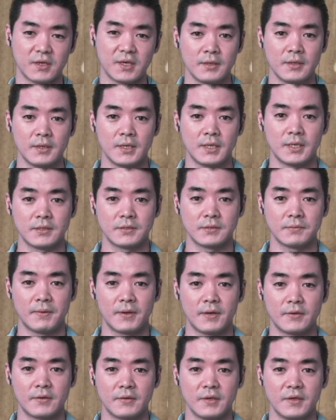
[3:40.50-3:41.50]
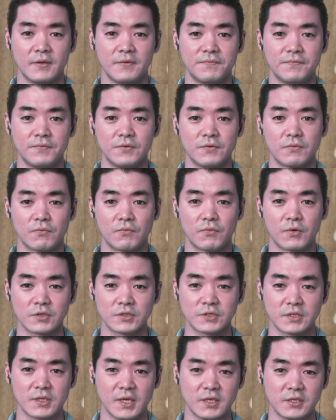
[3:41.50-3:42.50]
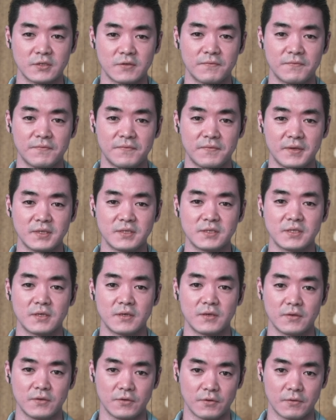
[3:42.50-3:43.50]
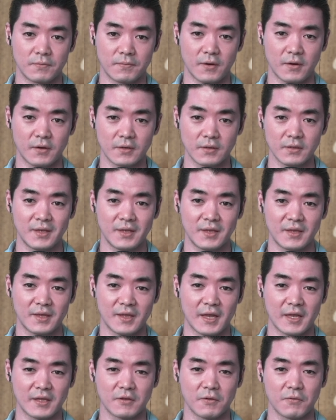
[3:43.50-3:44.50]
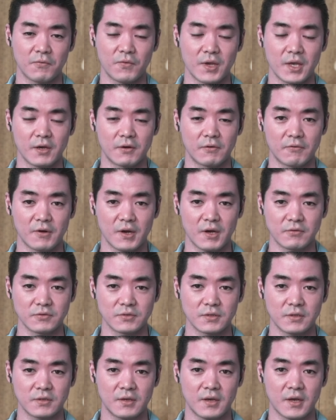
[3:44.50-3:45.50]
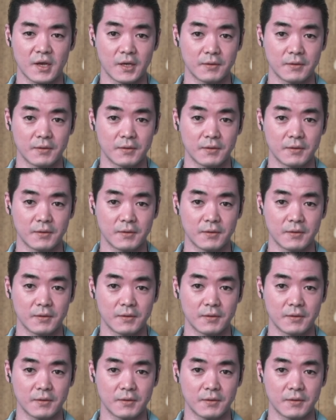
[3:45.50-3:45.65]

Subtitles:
It is better if your workstation fits your body, not the way around, I